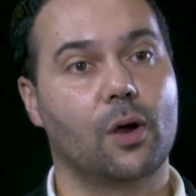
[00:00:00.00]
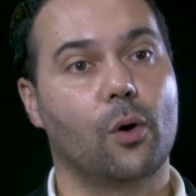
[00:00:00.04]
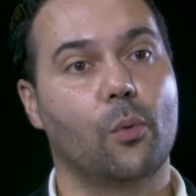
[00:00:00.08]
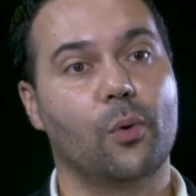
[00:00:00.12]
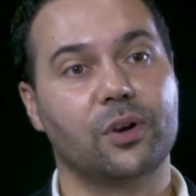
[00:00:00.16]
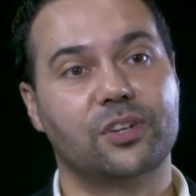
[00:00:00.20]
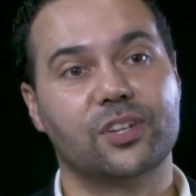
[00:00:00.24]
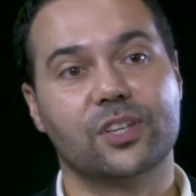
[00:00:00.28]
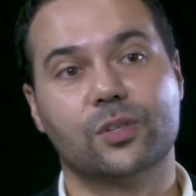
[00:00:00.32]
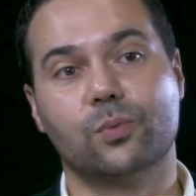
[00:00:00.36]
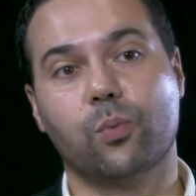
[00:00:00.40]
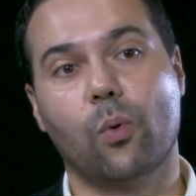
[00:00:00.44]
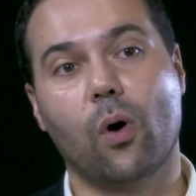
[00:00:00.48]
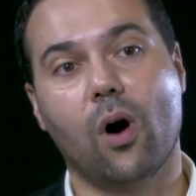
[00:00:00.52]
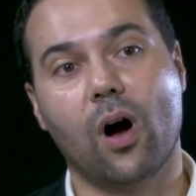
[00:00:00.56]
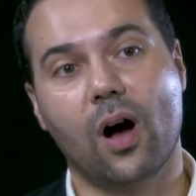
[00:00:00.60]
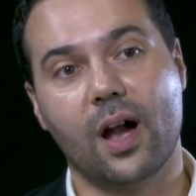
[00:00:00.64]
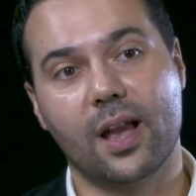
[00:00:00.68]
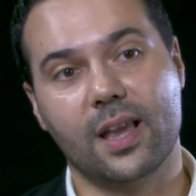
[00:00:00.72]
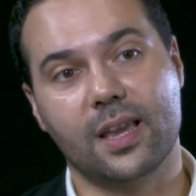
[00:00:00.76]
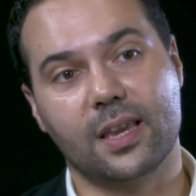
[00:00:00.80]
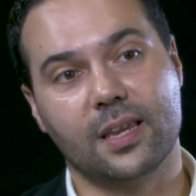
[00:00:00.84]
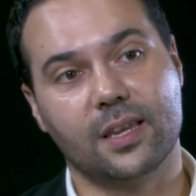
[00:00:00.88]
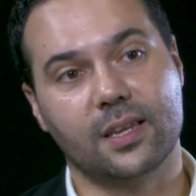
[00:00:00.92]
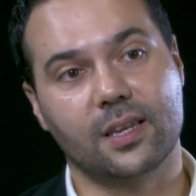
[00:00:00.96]
which is
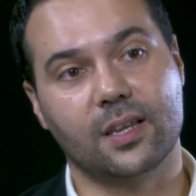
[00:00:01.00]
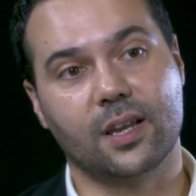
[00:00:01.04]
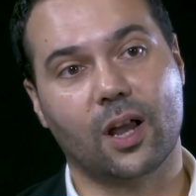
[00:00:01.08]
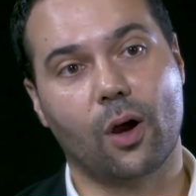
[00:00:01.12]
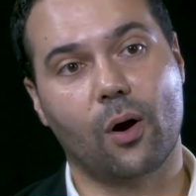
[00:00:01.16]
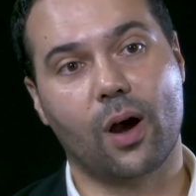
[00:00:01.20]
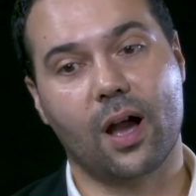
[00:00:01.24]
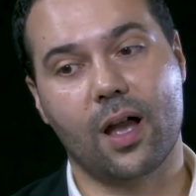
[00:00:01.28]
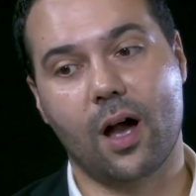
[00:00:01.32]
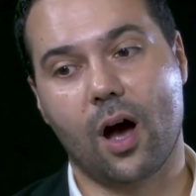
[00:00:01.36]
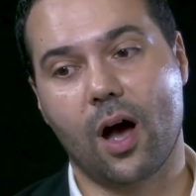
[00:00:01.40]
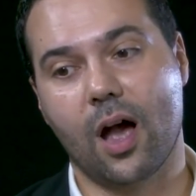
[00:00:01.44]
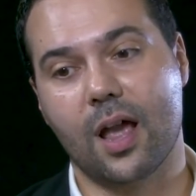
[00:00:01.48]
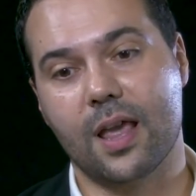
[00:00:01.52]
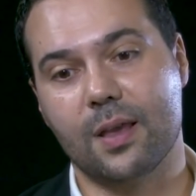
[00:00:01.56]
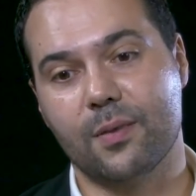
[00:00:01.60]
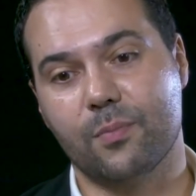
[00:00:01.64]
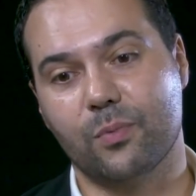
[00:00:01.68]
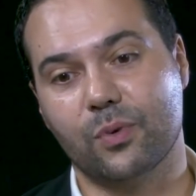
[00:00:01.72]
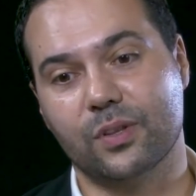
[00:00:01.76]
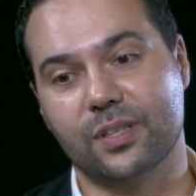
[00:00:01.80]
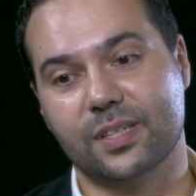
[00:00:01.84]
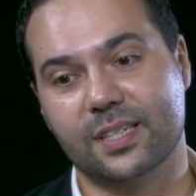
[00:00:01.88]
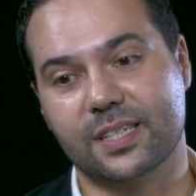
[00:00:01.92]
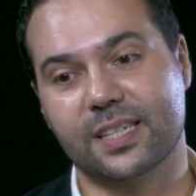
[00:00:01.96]
why, you know, I
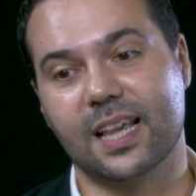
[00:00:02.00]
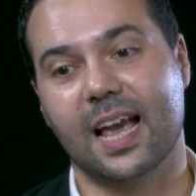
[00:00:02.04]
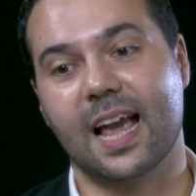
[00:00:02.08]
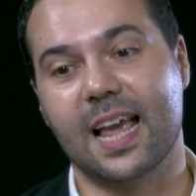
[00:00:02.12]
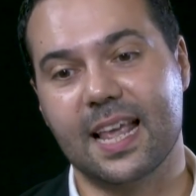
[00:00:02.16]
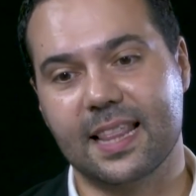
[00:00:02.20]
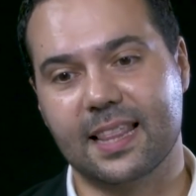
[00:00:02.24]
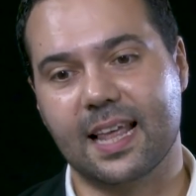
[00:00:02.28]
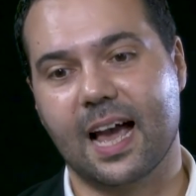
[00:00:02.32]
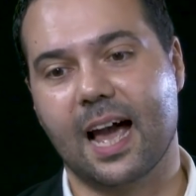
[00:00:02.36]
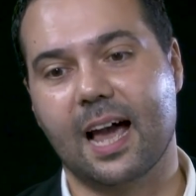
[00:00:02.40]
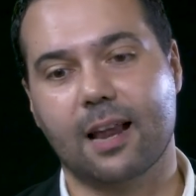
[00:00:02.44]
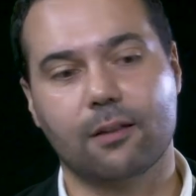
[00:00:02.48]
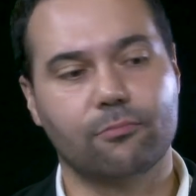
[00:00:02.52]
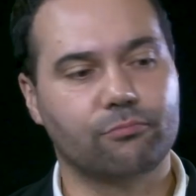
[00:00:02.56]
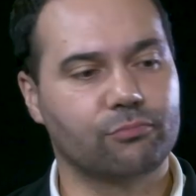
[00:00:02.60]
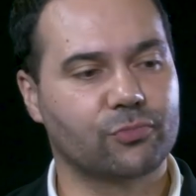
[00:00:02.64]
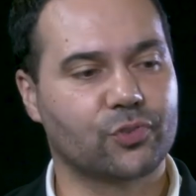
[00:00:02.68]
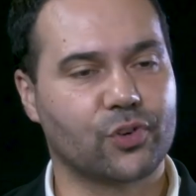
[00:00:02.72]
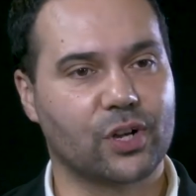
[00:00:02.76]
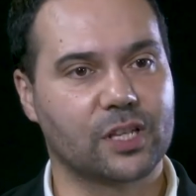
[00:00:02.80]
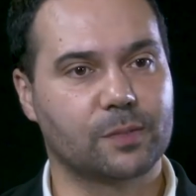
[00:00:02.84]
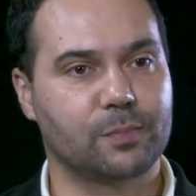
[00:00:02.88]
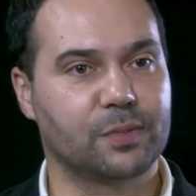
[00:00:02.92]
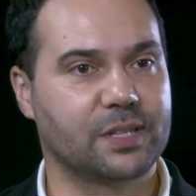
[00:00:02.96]
would say that
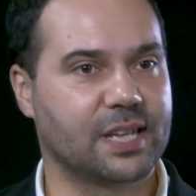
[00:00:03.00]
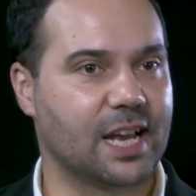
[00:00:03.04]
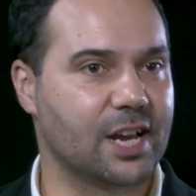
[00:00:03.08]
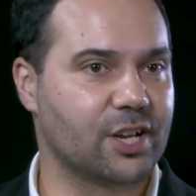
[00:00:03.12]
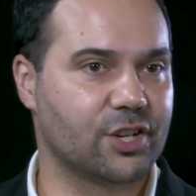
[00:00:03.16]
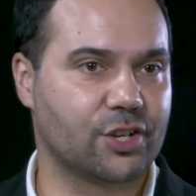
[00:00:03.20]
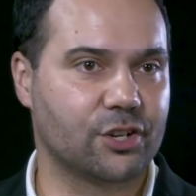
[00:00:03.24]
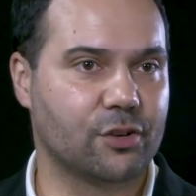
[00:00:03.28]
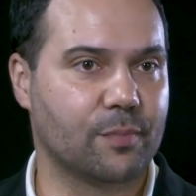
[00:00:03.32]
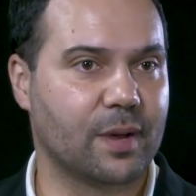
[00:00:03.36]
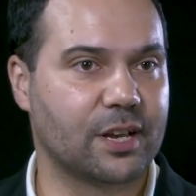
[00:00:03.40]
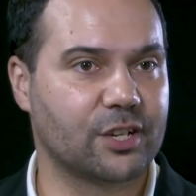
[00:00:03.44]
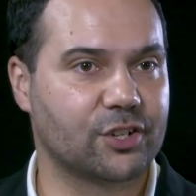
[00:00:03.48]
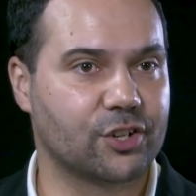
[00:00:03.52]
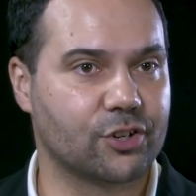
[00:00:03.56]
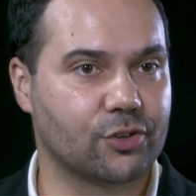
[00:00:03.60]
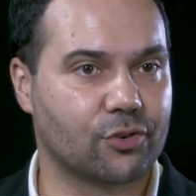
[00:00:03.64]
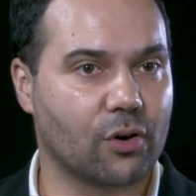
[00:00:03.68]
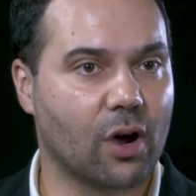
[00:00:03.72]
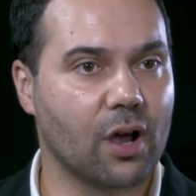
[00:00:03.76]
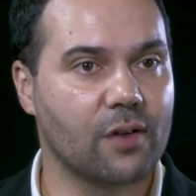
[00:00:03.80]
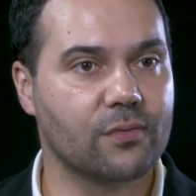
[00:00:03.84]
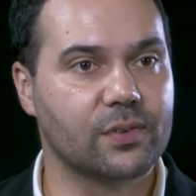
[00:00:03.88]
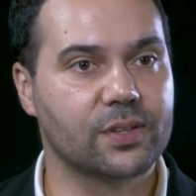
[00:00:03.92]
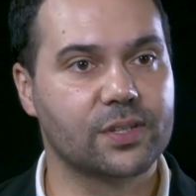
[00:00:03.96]
transportation, you mentioned
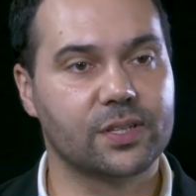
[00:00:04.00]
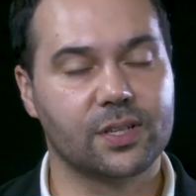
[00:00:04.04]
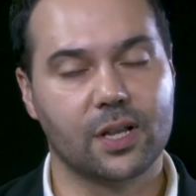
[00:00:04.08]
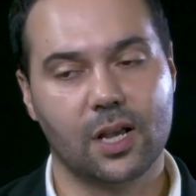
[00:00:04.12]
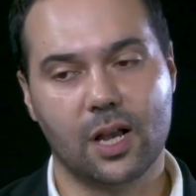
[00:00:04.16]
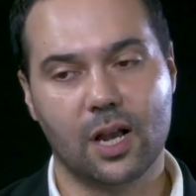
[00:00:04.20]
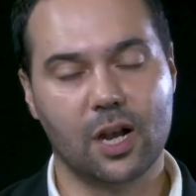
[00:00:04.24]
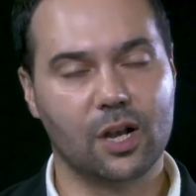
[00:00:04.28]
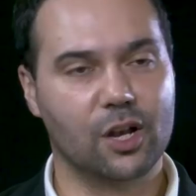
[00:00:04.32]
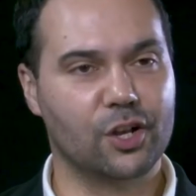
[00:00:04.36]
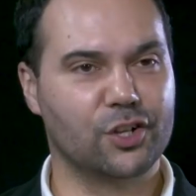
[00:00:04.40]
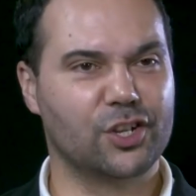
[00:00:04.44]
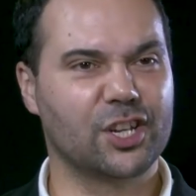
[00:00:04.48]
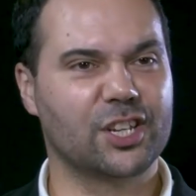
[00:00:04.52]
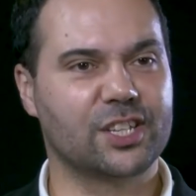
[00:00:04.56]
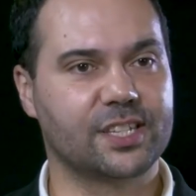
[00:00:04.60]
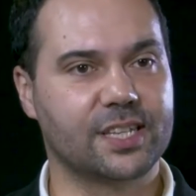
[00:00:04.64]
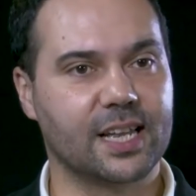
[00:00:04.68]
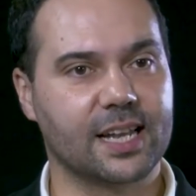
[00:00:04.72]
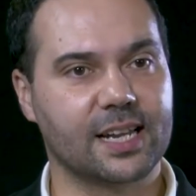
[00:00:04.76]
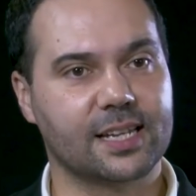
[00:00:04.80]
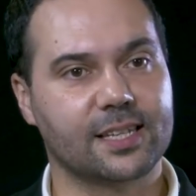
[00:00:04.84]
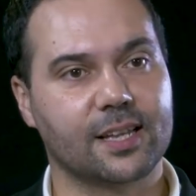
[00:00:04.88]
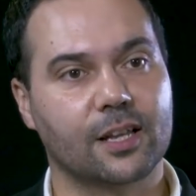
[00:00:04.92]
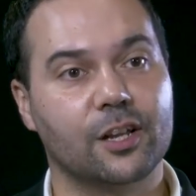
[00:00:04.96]
drivers,
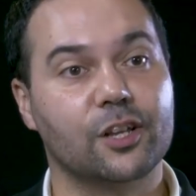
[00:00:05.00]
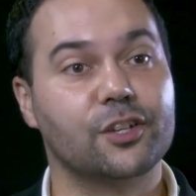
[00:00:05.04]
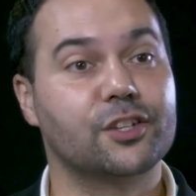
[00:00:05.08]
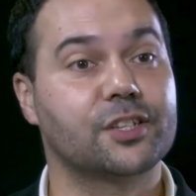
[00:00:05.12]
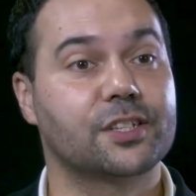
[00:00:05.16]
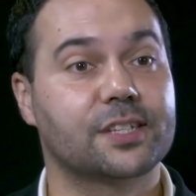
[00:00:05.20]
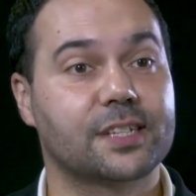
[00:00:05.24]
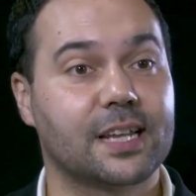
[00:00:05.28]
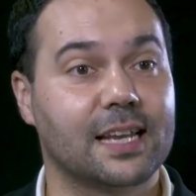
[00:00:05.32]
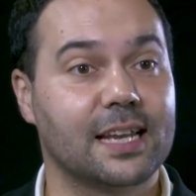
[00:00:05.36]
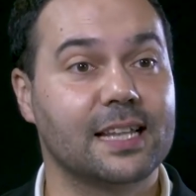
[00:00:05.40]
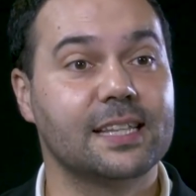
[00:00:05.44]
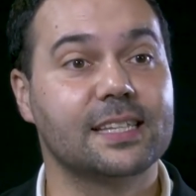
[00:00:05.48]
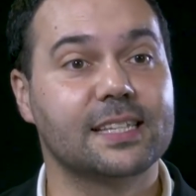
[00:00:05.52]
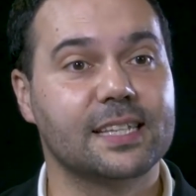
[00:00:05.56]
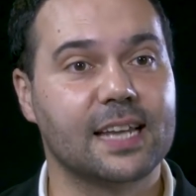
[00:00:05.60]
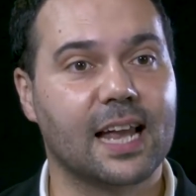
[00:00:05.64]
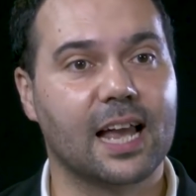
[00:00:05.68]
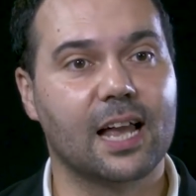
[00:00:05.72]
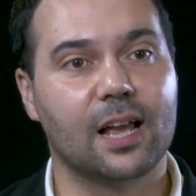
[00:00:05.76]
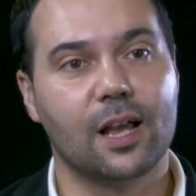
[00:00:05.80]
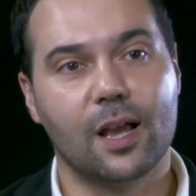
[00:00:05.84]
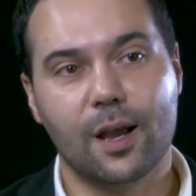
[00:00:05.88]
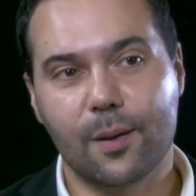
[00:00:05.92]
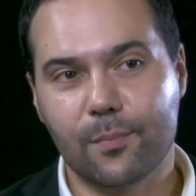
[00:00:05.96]
logistics, a logistical
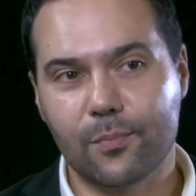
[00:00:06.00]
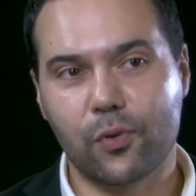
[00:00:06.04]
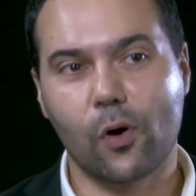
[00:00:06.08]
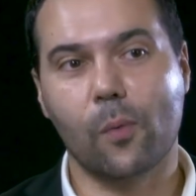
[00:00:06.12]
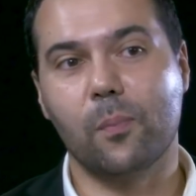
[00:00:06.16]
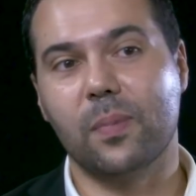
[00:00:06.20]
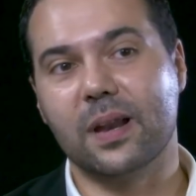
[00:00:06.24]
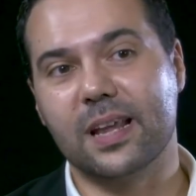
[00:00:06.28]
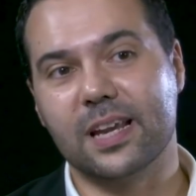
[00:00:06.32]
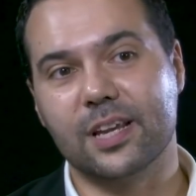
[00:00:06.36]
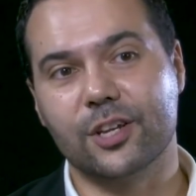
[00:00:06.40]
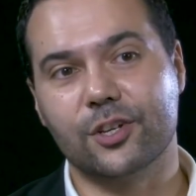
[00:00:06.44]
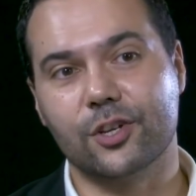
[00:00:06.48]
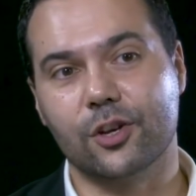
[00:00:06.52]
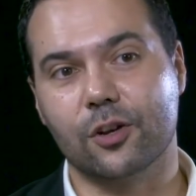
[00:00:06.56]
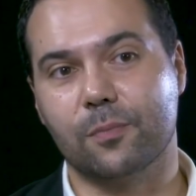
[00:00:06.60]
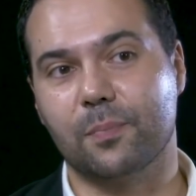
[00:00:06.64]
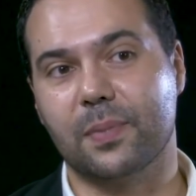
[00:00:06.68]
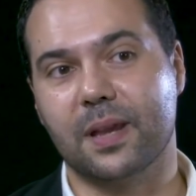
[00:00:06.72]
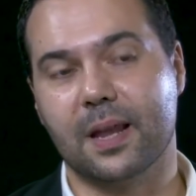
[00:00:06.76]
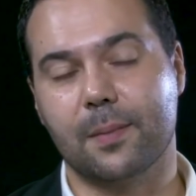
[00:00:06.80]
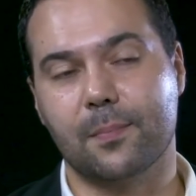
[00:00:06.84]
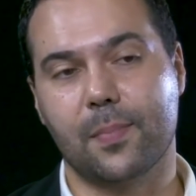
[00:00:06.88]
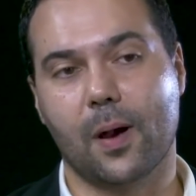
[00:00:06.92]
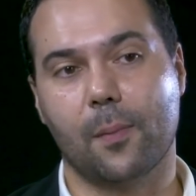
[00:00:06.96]
internet, probably should
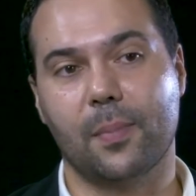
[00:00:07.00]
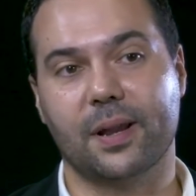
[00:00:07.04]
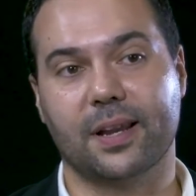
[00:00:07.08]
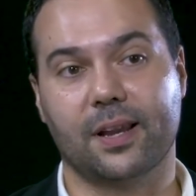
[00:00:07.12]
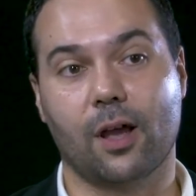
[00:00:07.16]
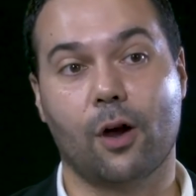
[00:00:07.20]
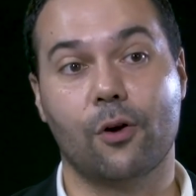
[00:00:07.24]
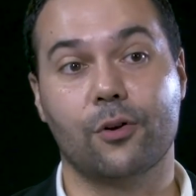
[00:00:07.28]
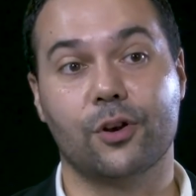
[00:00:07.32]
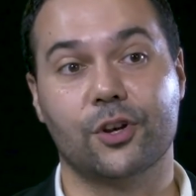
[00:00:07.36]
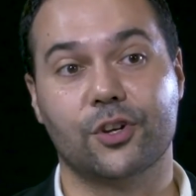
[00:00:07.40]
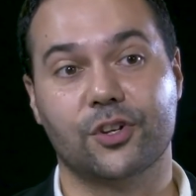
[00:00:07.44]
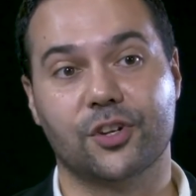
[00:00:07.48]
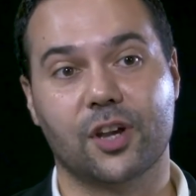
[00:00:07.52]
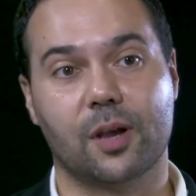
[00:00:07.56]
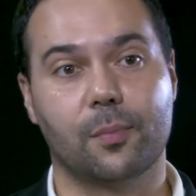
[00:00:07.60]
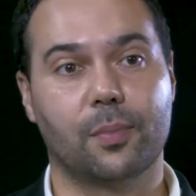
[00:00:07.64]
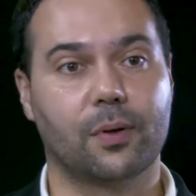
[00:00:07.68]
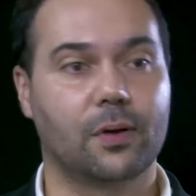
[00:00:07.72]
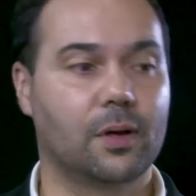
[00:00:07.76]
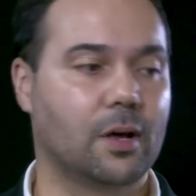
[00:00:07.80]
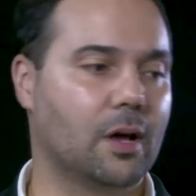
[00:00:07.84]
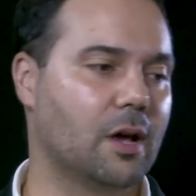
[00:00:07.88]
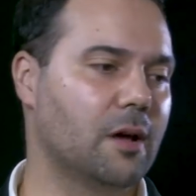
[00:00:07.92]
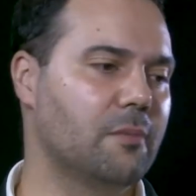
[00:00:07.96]
be in public ownership.